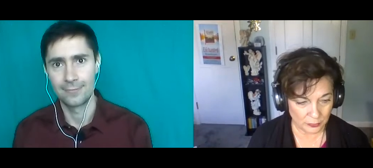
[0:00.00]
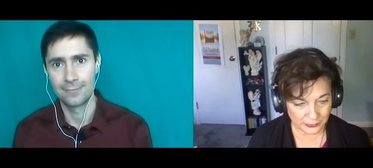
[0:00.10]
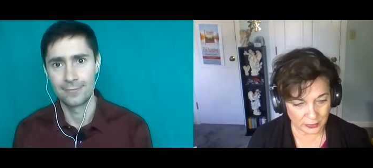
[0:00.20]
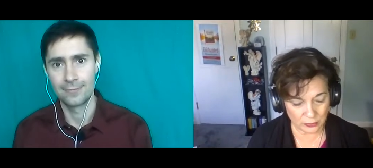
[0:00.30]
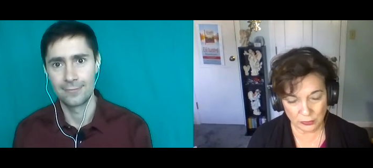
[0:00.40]

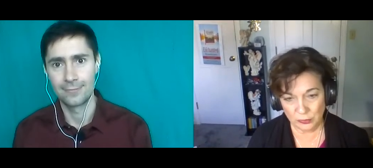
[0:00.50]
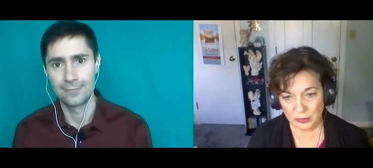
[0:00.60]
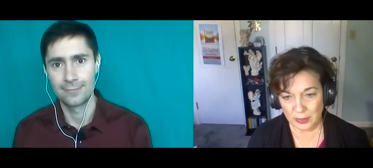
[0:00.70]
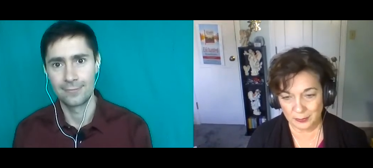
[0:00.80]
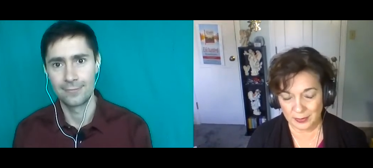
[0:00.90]
Speaker 1: your
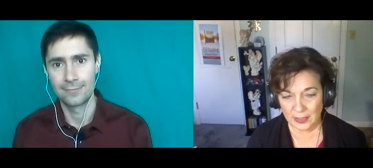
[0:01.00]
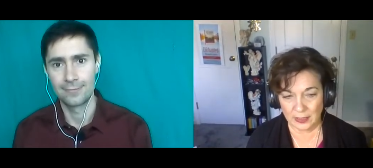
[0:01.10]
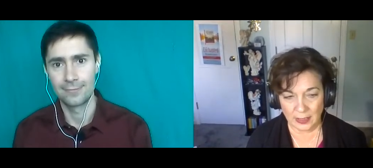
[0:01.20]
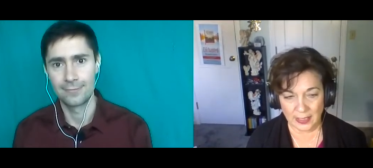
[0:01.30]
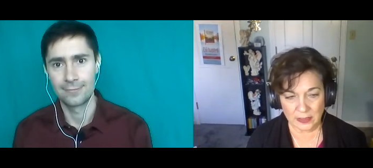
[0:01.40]
internship
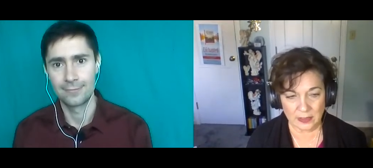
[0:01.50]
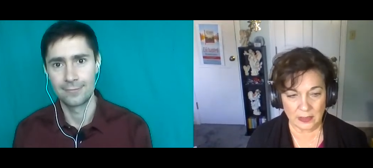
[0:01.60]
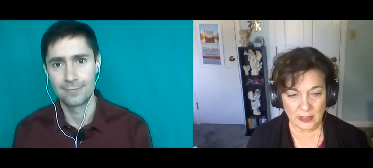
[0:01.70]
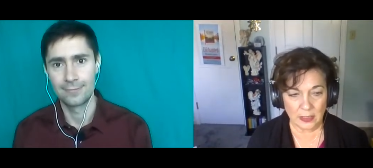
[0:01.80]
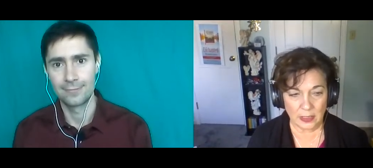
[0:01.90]
in
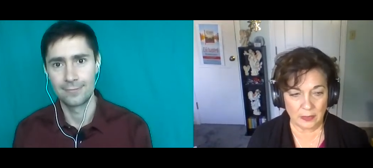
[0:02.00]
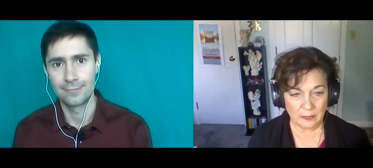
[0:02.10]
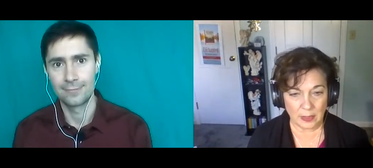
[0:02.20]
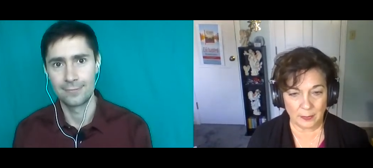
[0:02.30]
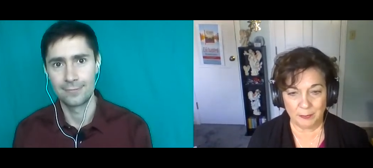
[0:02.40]
Alaska that
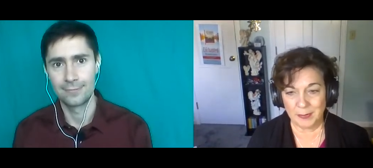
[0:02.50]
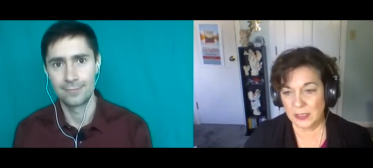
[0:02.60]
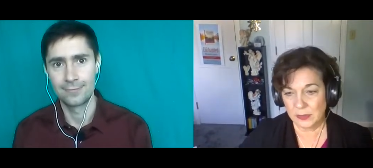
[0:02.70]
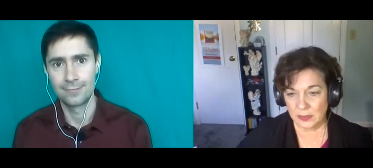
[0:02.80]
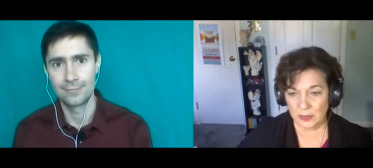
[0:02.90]
gave, that
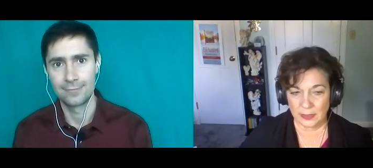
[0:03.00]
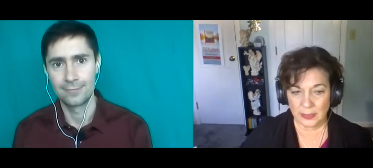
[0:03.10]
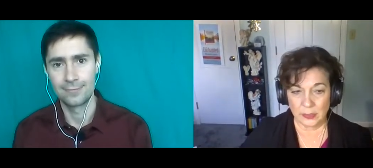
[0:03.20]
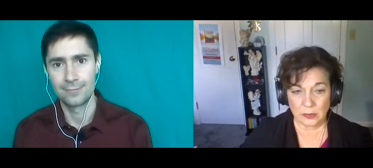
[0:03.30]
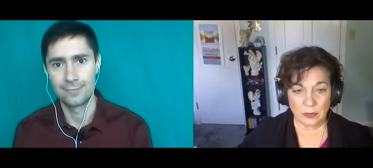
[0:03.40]

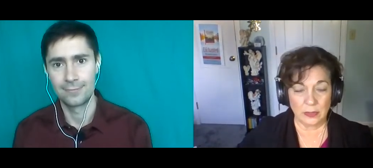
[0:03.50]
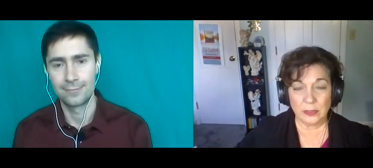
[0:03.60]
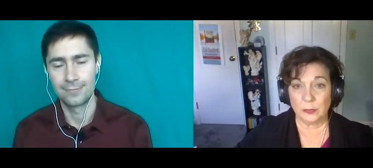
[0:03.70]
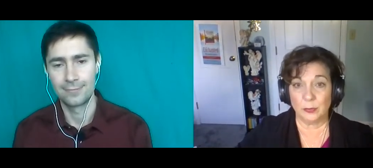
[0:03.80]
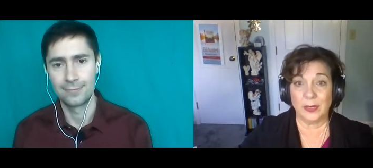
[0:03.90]
basically
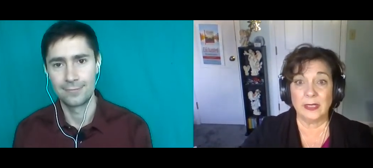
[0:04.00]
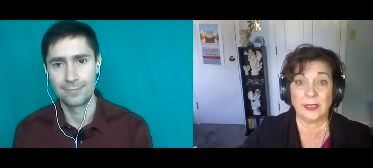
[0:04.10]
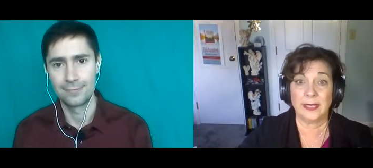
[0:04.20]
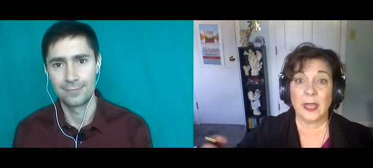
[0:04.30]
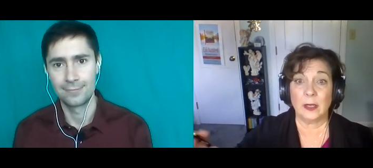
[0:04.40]
started to break
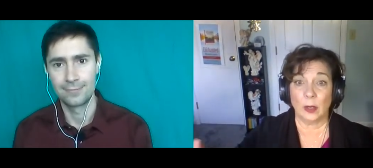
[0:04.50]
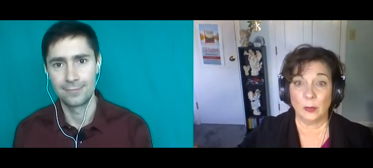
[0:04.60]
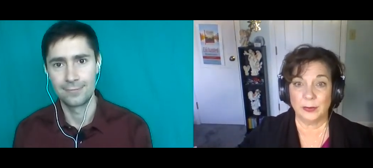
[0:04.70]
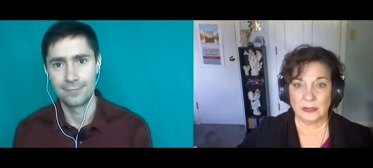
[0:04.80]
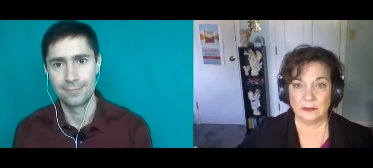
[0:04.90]
the egg
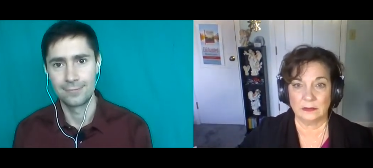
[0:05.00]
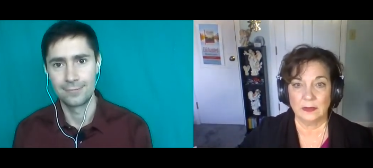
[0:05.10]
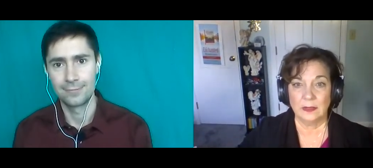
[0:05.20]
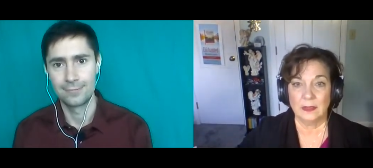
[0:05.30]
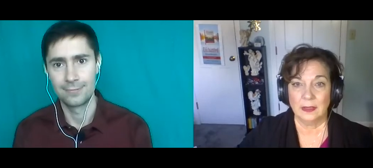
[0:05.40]
open,
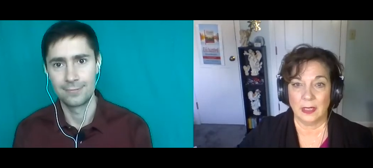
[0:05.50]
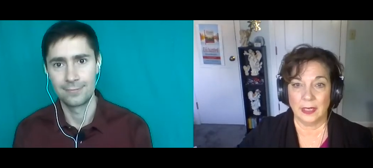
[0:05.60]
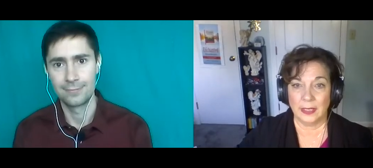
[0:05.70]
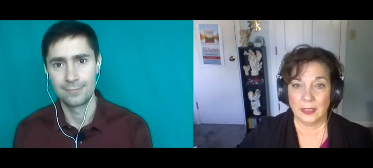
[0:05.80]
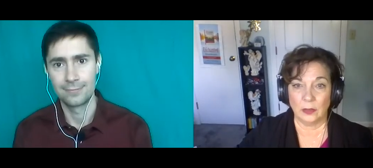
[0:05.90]

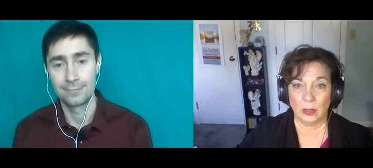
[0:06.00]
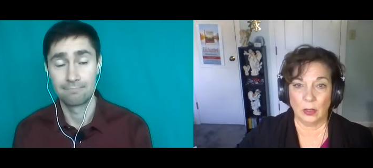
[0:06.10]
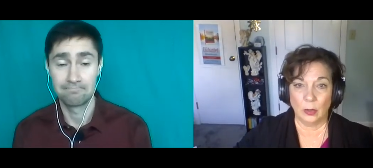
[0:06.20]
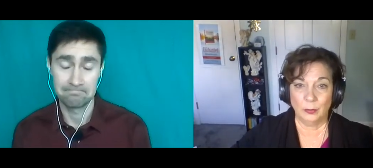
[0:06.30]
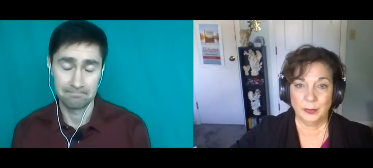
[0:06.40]
and
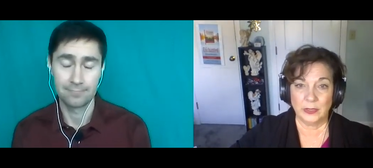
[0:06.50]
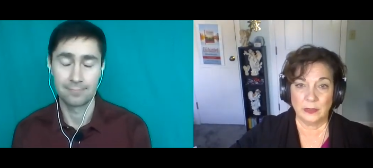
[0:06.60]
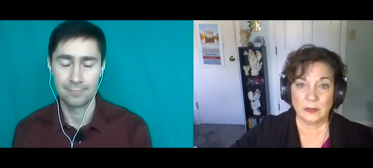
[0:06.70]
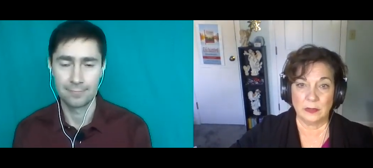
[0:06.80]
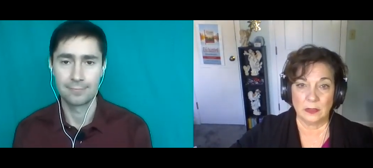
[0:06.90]

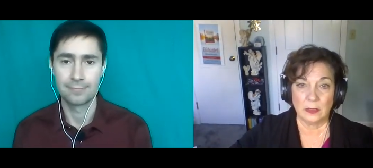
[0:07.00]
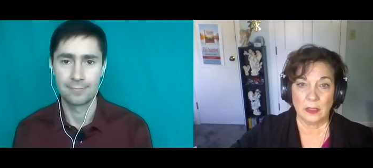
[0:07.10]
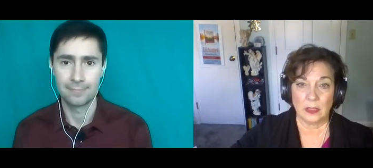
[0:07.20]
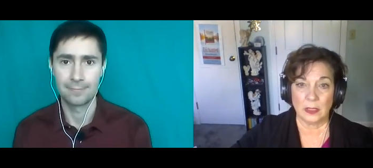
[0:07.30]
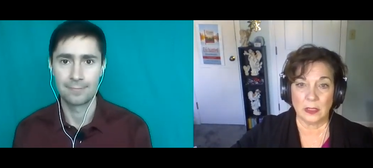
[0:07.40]
opened.
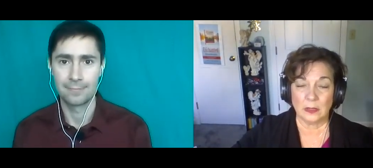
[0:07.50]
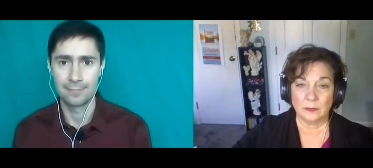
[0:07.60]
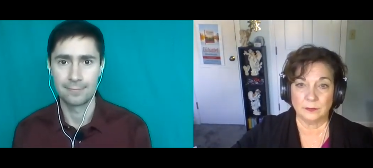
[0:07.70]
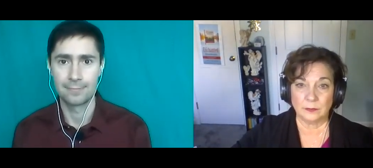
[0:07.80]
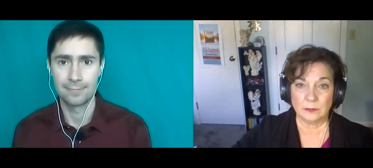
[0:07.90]

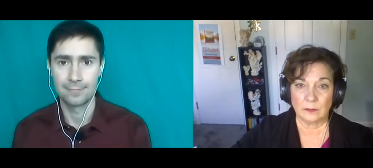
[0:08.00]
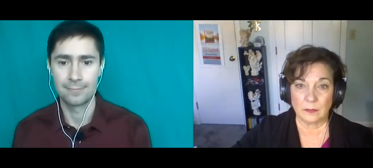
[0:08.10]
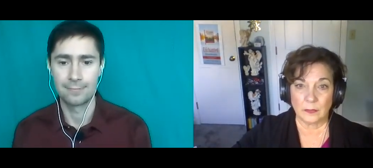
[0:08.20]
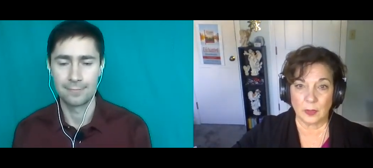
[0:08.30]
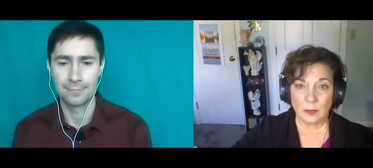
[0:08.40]
Um,
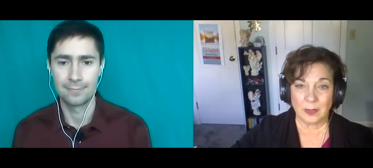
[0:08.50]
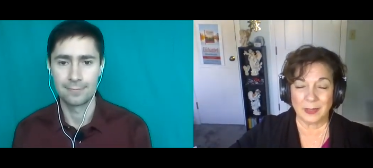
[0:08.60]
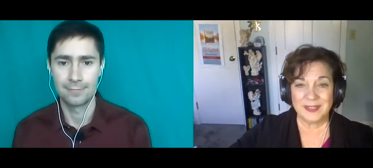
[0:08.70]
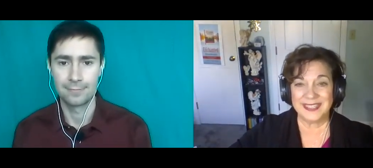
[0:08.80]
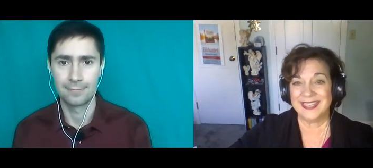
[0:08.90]
what
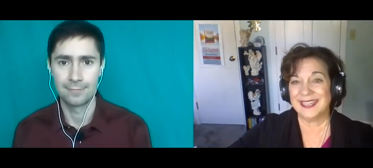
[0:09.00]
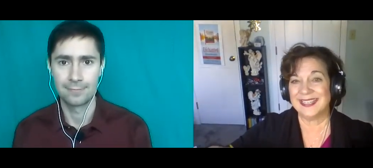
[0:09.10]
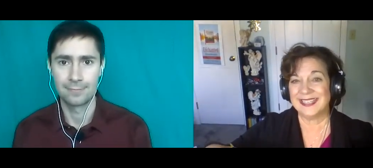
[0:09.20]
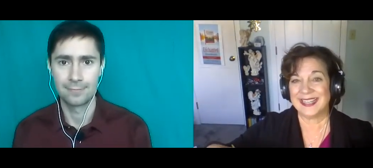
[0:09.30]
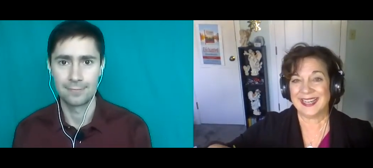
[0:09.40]
I'm seeing
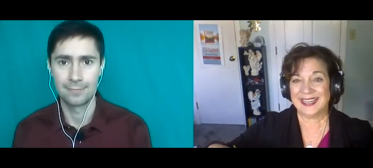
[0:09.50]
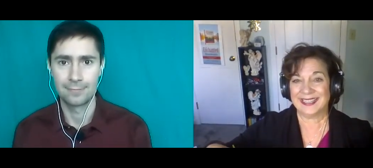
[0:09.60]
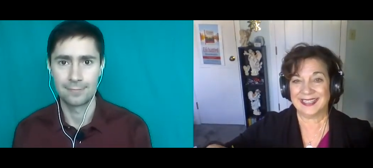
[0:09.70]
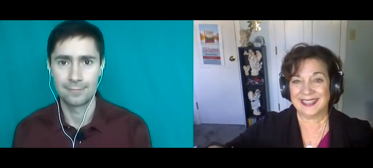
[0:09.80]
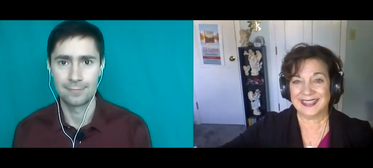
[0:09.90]
is
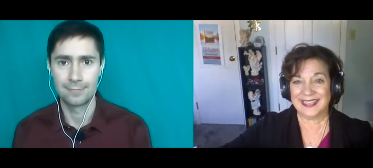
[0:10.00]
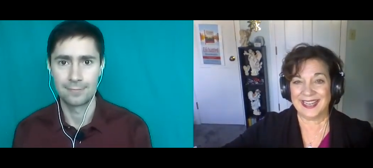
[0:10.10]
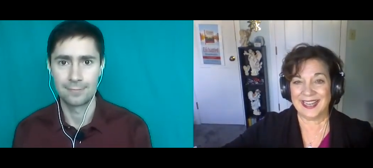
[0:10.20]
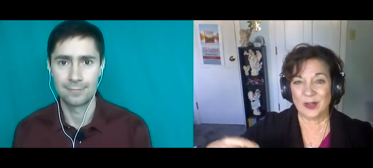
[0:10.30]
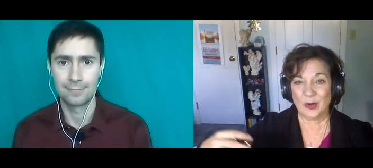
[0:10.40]
that
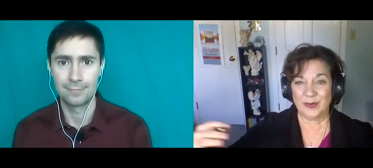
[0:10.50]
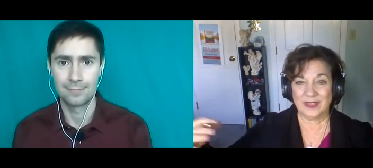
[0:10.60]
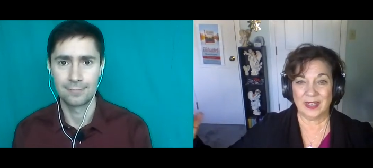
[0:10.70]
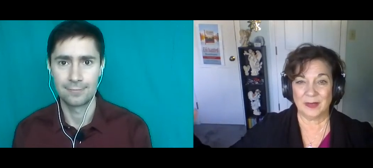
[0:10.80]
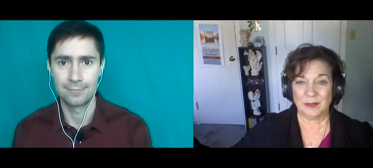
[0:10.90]
the egg
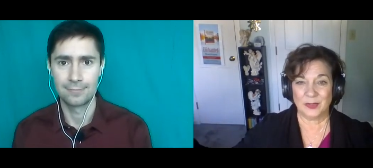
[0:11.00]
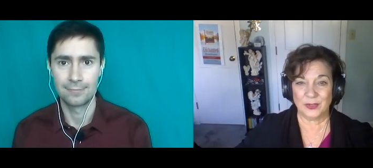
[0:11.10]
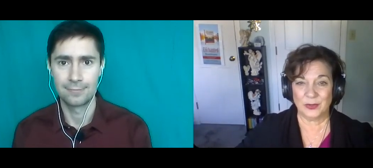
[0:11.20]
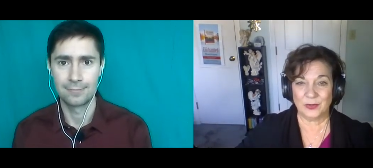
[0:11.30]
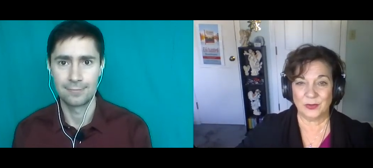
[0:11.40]
opened up
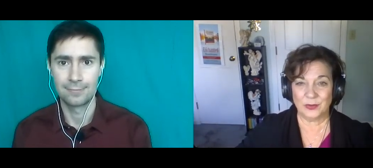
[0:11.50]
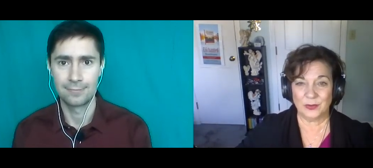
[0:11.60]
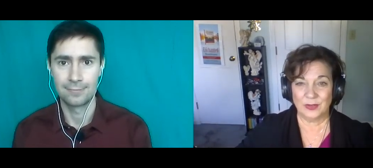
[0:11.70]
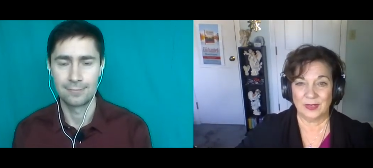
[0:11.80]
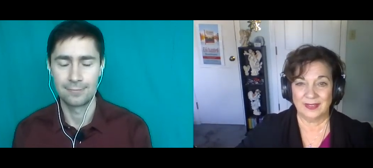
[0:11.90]

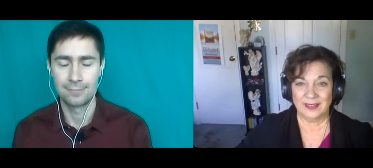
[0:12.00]
to